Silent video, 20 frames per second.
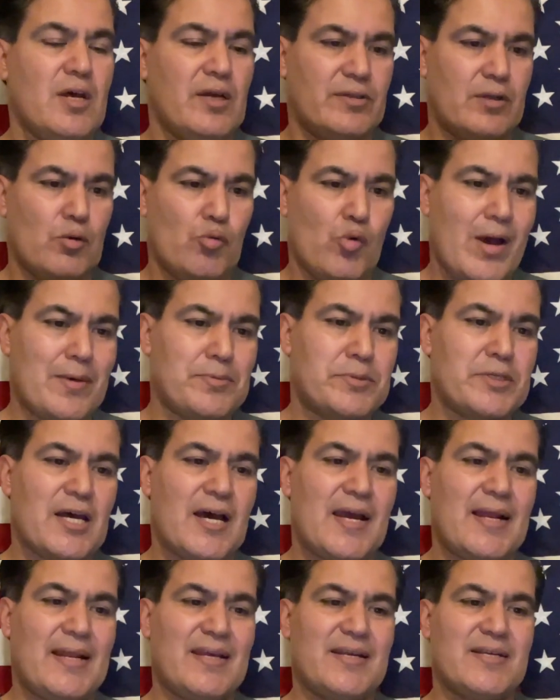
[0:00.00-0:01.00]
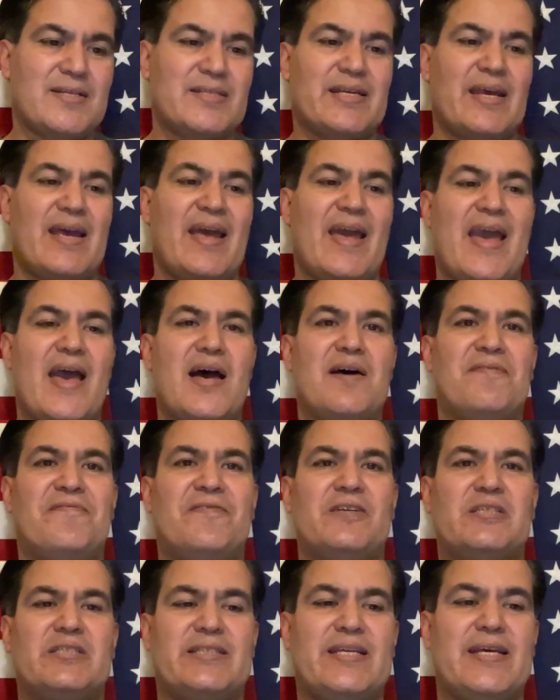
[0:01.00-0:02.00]
The website is
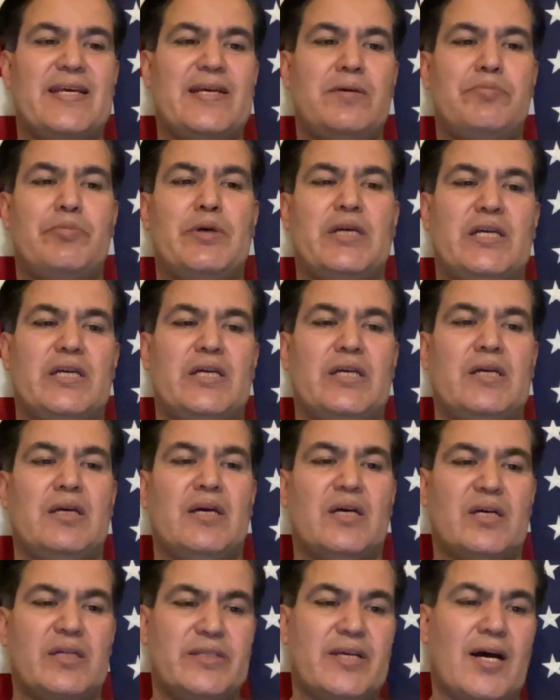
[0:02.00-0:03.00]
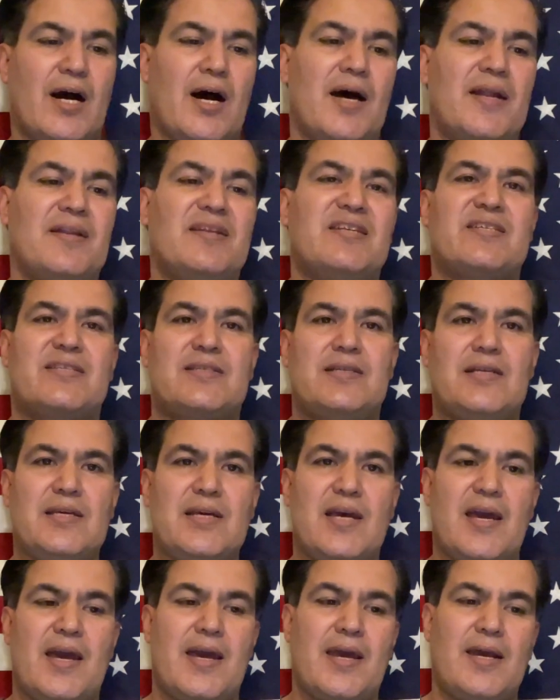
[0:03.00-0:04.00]

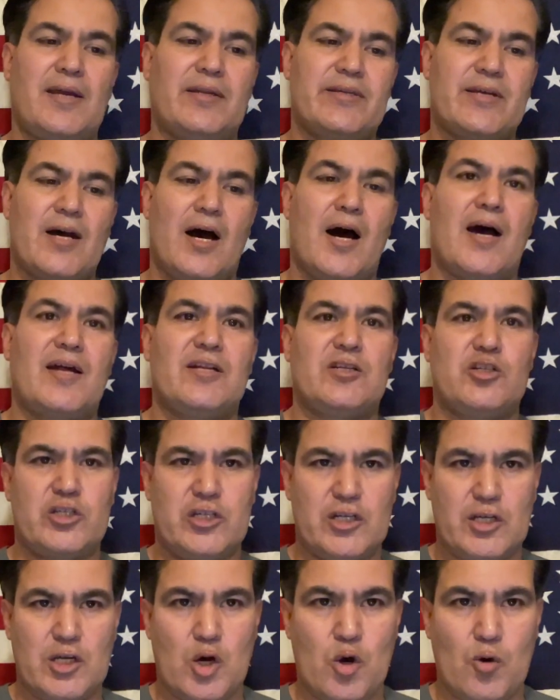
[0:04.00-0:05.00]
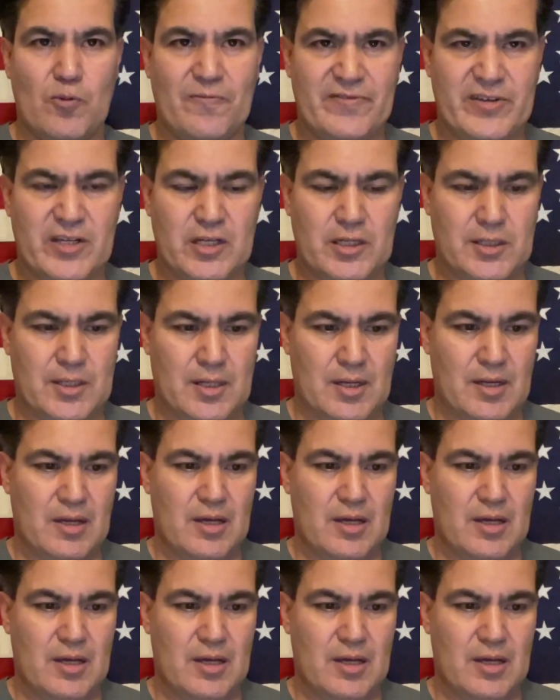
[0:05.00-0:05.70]
ftb.ca.gov,